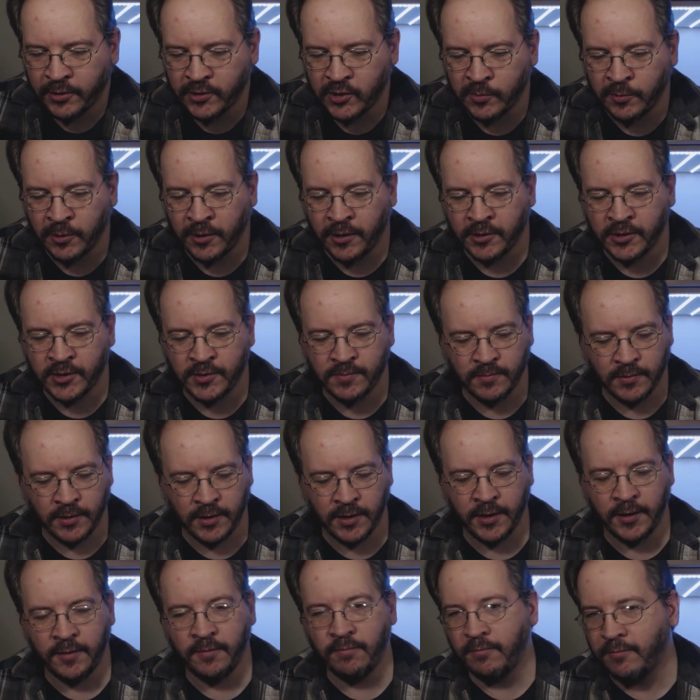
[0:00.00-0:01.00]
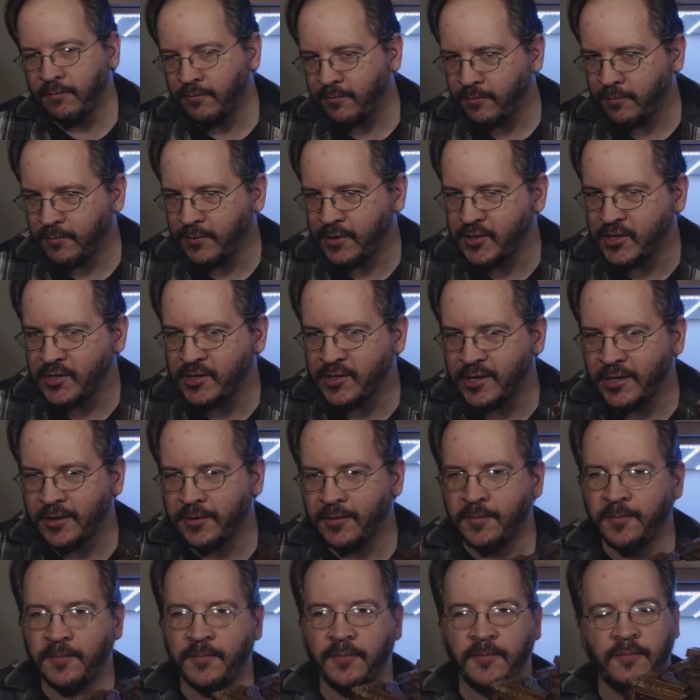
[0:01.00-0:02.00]
puzzle box. And this is
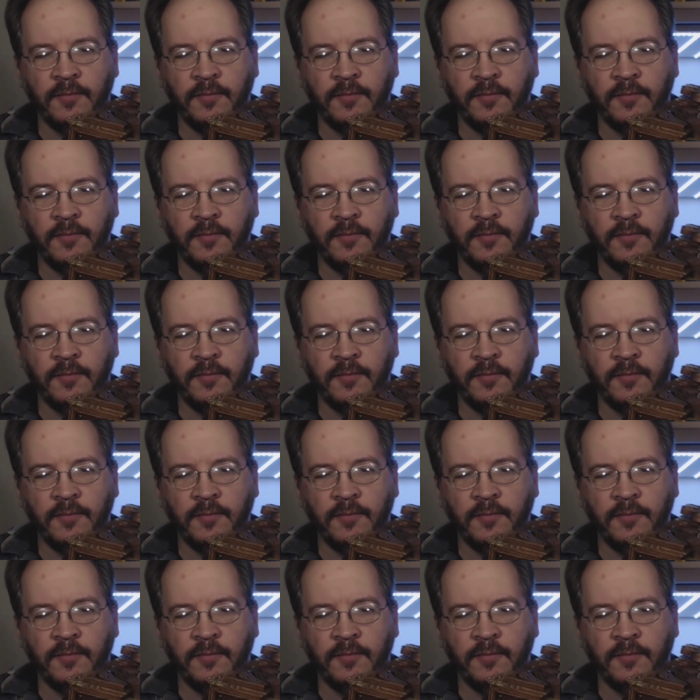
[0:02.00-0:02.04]
it.